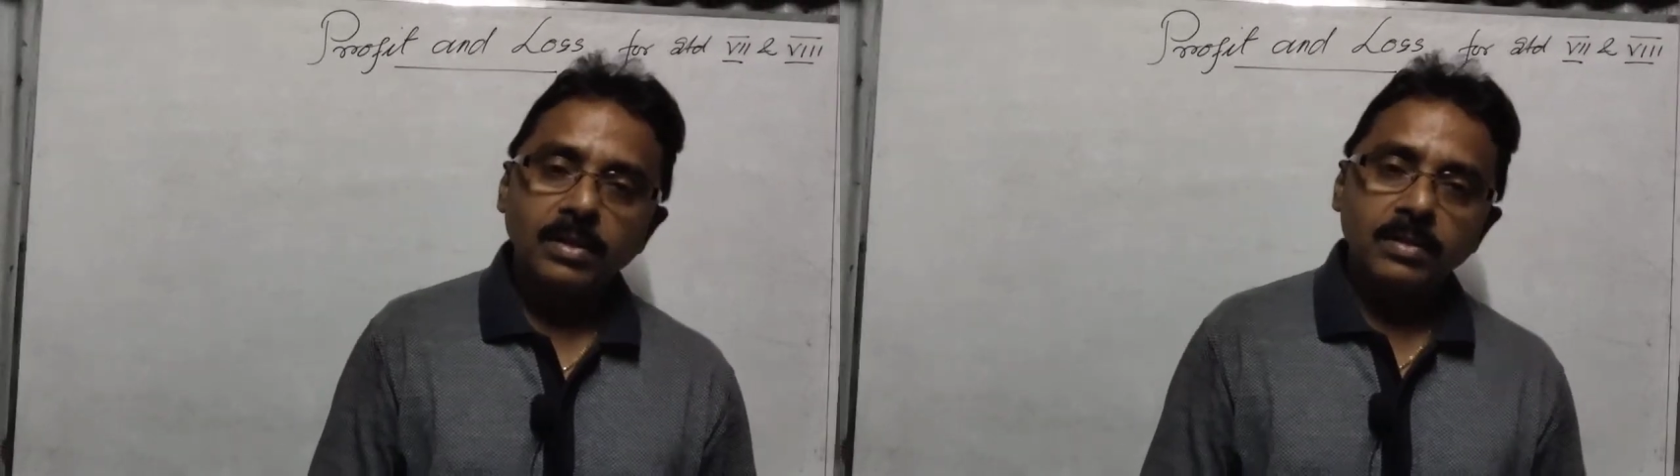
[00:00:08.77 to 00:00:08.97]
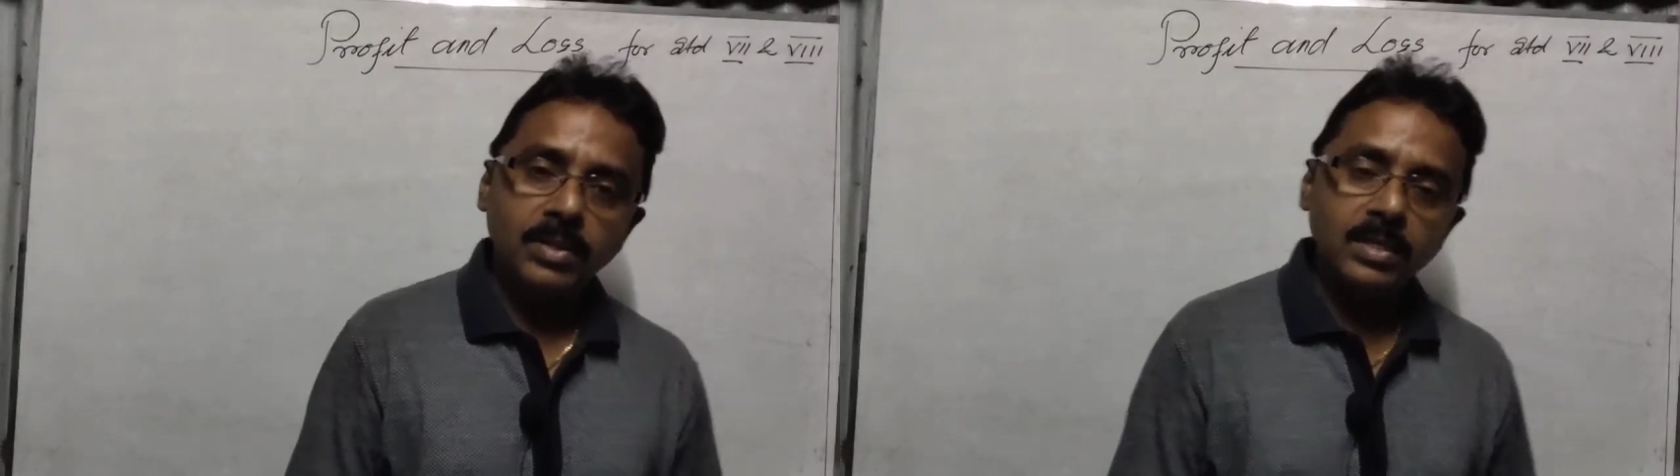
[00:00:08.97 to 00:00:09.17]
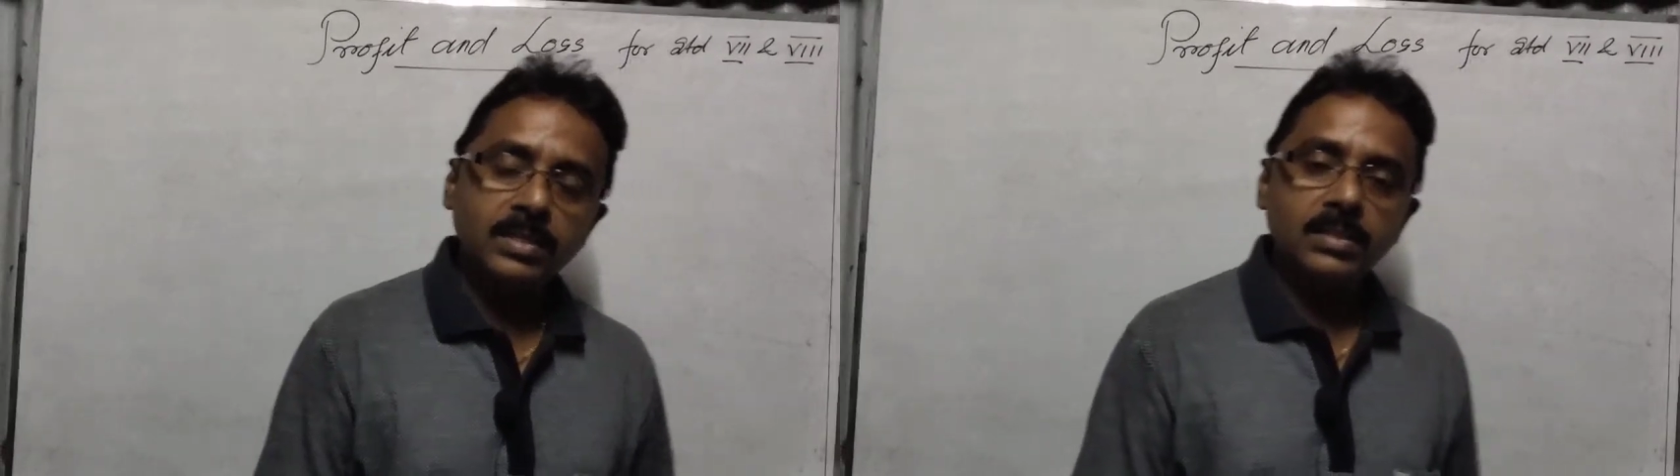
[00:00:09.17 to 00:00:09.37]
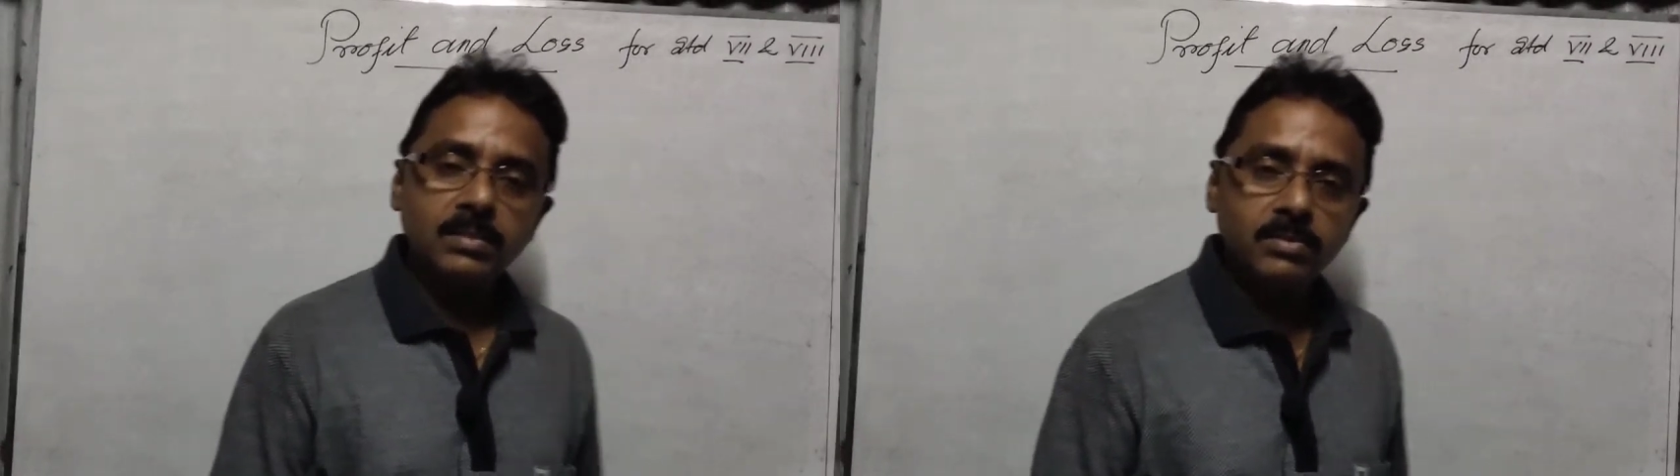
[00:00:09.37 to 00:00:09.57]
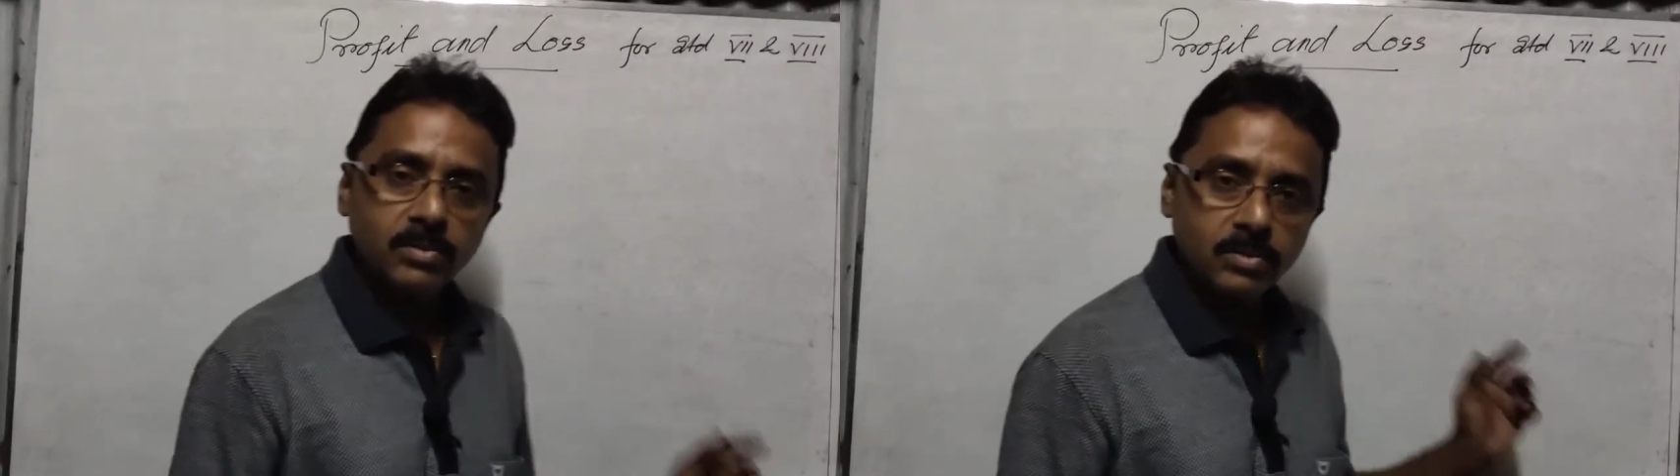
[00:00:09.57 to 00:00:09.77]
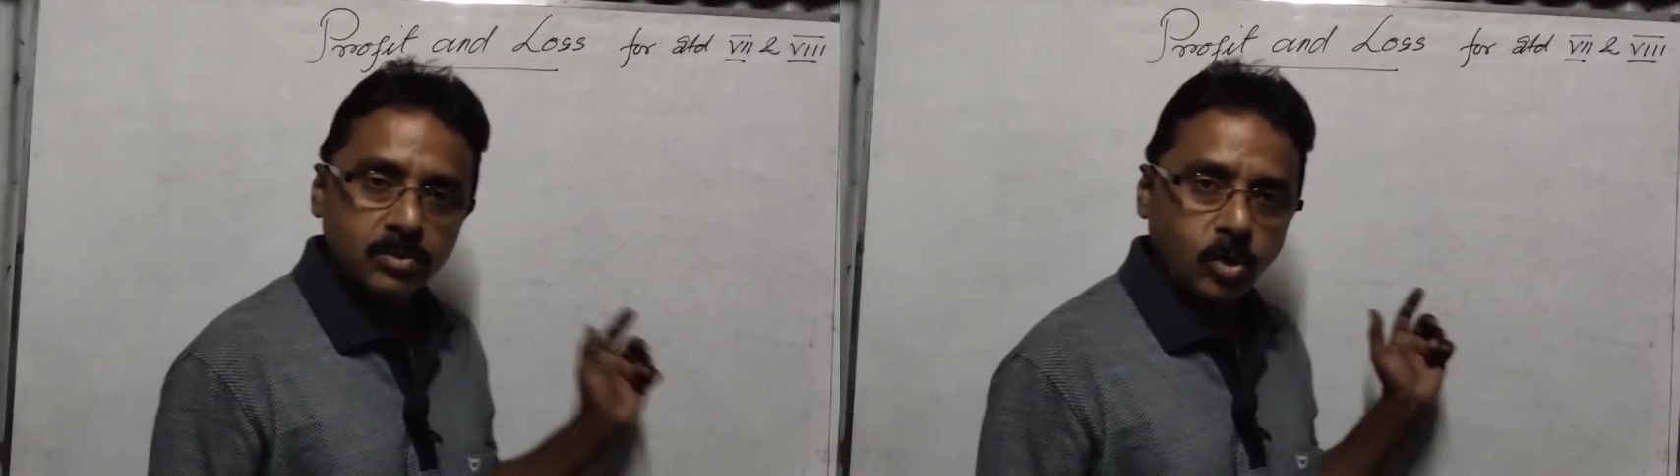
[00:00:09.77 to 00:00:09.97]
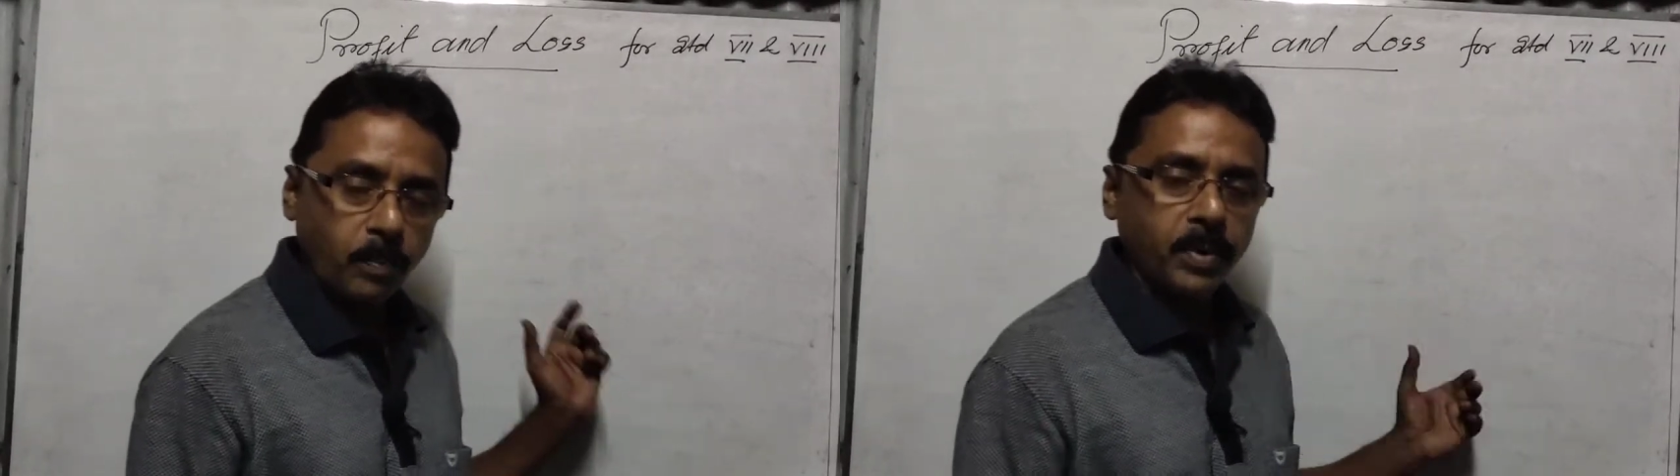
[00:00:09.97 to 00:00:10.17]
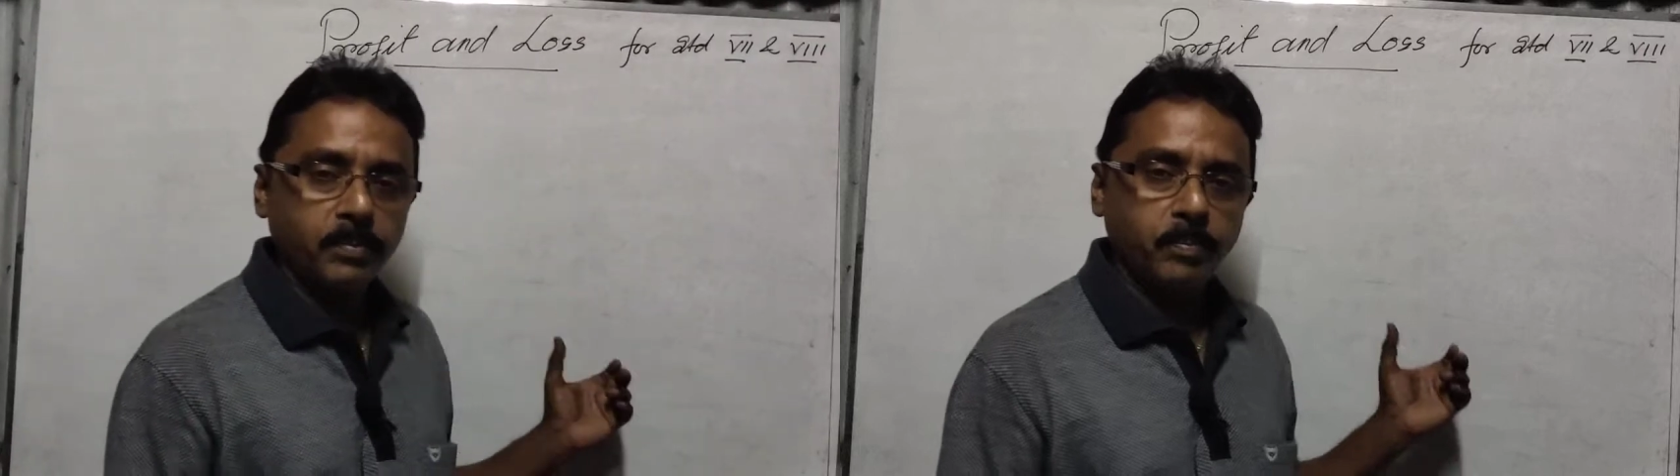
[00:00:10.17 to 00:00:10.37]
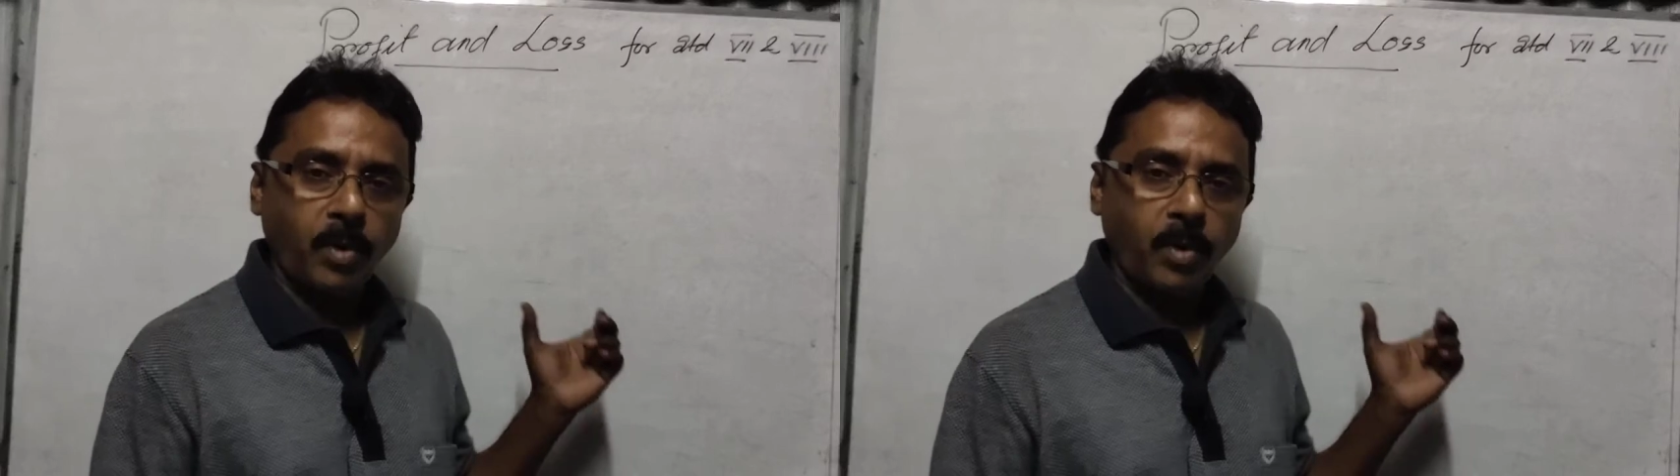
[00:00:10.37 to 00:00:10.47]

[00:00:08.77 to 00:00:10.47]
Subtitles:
This topic